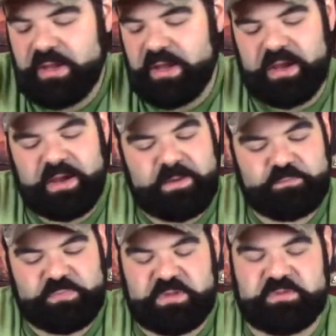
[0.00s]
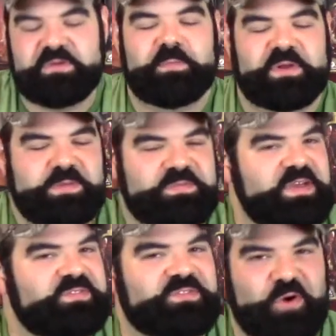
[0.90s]
Um, I'm going to keep
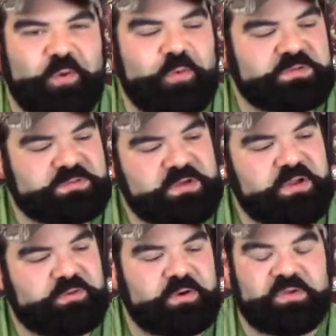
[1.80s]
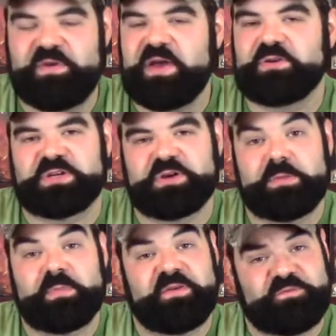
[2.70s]
saying Star Wars. You know, Darth Vader's here.
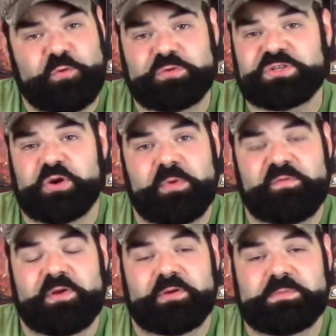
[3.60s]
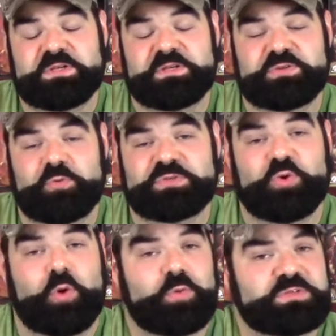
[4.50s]
He might force choke me if I don't keep saying Star Wars.
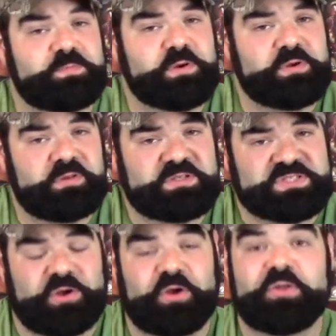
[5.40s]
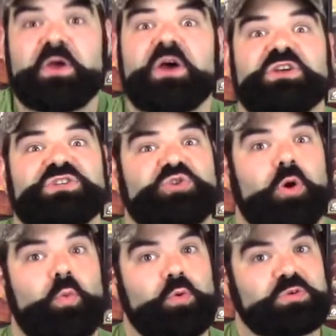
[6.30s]
Star Wars Imperial Assault.
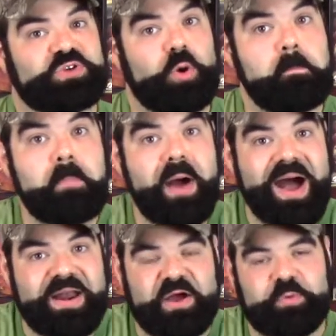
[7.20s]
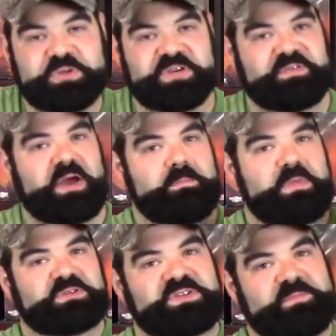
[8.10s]
Star Wars Armada, which I've got
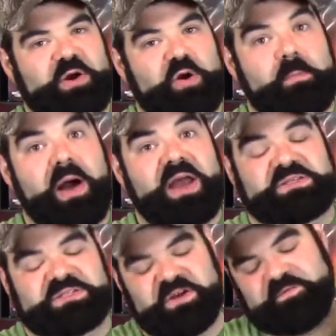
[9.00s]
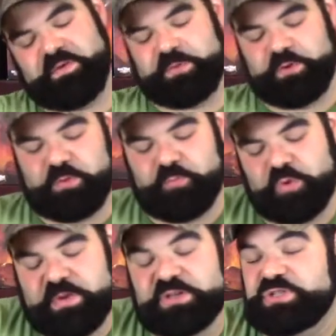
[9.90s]
most of my Armada stuff up there on
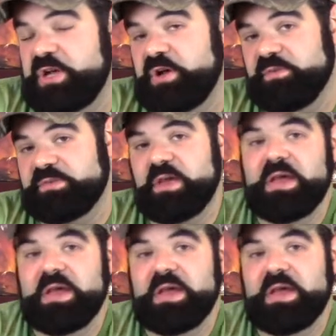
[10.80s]
one of my shelves.